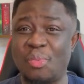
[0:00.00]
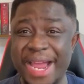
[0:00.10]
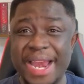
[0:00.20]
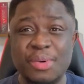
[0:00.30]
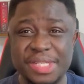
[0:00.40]

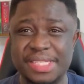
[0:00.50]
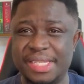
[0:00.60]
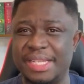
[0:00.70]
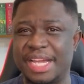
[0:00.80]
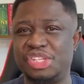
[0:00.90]
while I was still
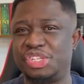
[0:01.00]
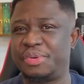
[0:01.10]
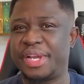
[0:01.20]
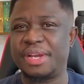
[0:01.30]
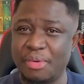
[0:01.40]
in
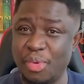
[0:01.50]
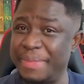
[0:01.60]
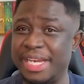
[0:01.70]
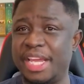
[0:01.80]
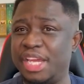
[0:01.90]
Nigeria, with
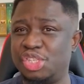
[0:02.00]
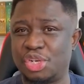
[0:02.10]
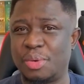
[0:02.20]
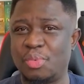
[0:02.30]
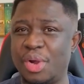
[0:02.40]
my day
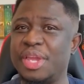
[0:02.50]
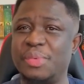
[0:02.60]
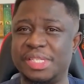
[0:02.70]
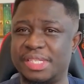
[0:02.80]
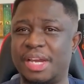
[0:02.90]
job working
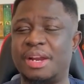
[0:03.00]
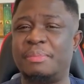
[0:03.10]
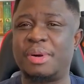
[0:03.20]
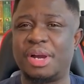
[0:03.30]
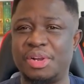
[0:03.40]
with Sahara
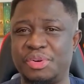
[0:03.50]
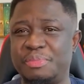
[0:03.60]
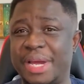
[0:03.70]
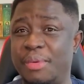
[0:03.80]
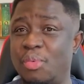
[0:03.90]
Power Group,
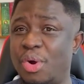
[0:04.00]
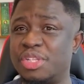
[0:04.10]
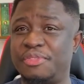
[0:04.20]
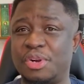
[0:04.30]
I worked for